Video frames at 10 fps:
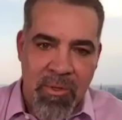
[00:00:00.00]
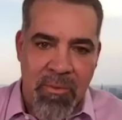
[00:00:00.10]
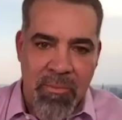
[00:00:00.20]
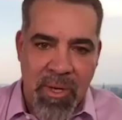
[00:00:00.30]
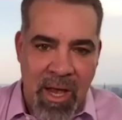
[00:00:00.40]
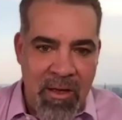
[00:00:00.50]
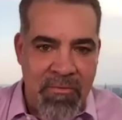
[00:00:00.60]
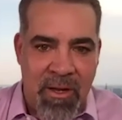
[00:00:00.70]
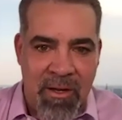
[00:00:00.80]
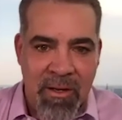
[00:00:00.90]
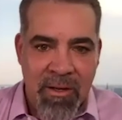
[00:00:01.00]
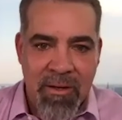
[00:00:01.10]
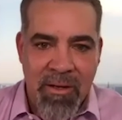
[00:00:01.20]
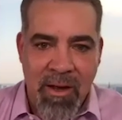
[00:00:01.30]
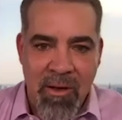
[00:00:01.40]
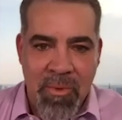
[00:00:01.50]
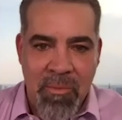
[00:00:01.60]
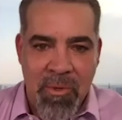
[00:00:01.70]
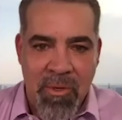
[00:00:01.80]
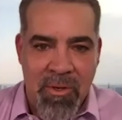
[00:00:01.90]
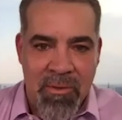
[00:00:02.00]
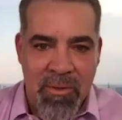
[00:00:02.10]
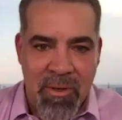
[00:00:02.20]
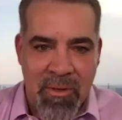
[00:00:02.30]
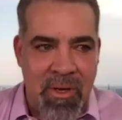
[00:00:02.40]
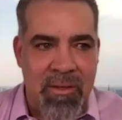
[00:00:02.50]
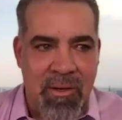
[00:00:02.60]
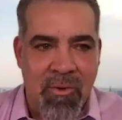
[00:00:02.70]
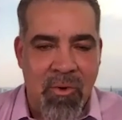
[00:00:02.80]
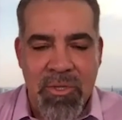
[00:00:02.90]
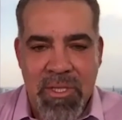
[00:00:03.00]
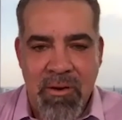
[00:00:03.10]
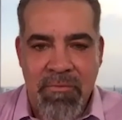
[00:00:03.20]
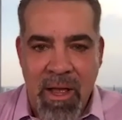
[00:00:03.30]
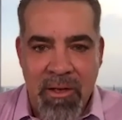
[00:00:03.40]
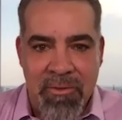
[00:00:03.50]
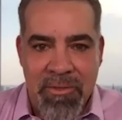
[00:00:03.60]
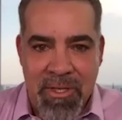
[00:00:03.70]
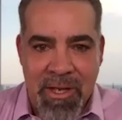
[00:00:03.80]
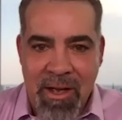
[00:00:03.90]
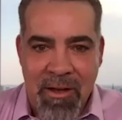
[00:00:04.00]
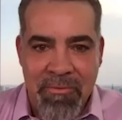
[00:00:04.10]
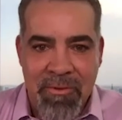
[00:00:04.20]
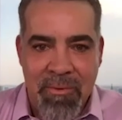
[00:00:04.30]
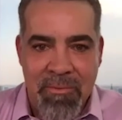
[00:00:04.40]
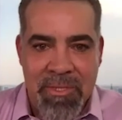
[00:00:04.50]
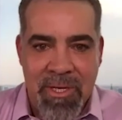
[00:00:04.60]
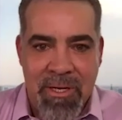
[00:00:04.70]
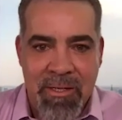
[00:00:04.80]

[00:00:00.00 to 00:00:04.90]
are behaving and how people are, and the core set of values that they have, I would say.